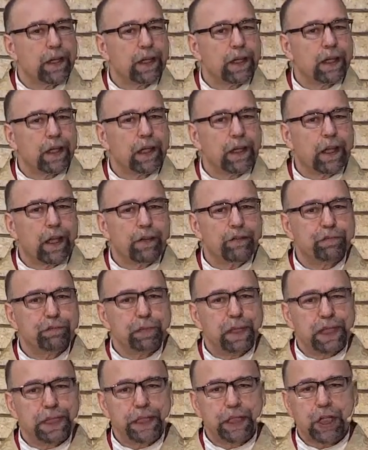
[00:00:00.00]
I love
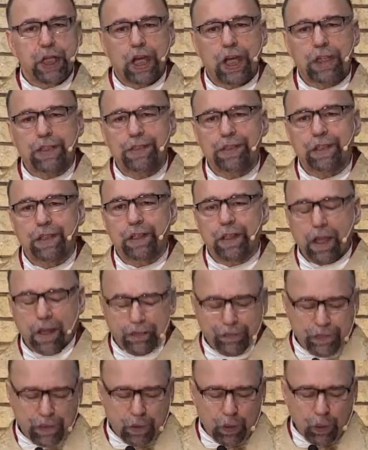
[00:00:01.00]
Pentecost. I
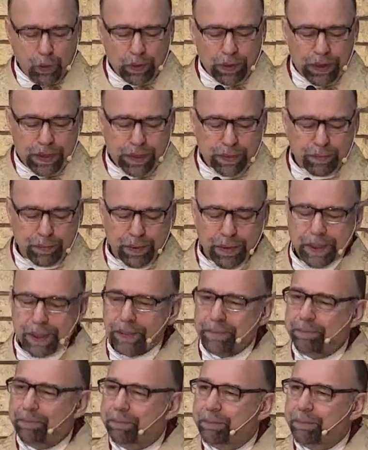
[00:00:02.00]
love the Holy Spirit.